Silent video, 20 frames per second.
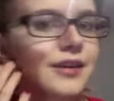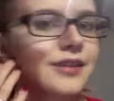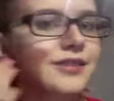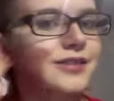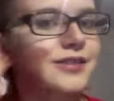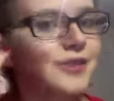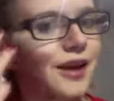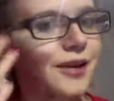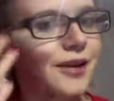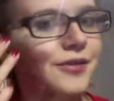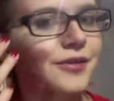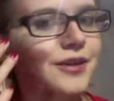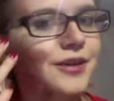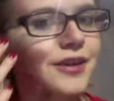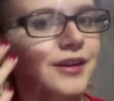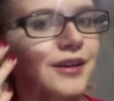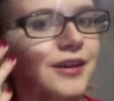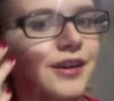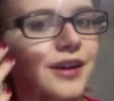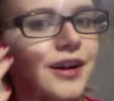and
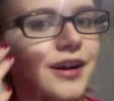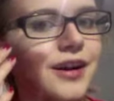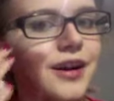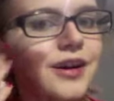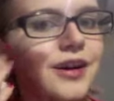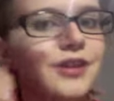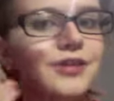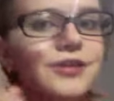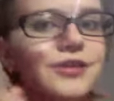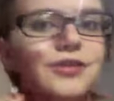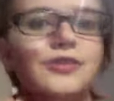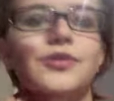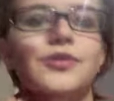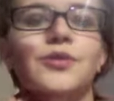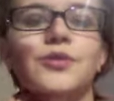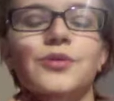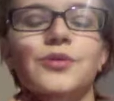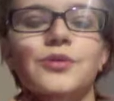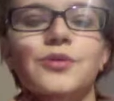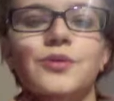shadowing to
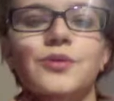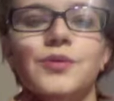show,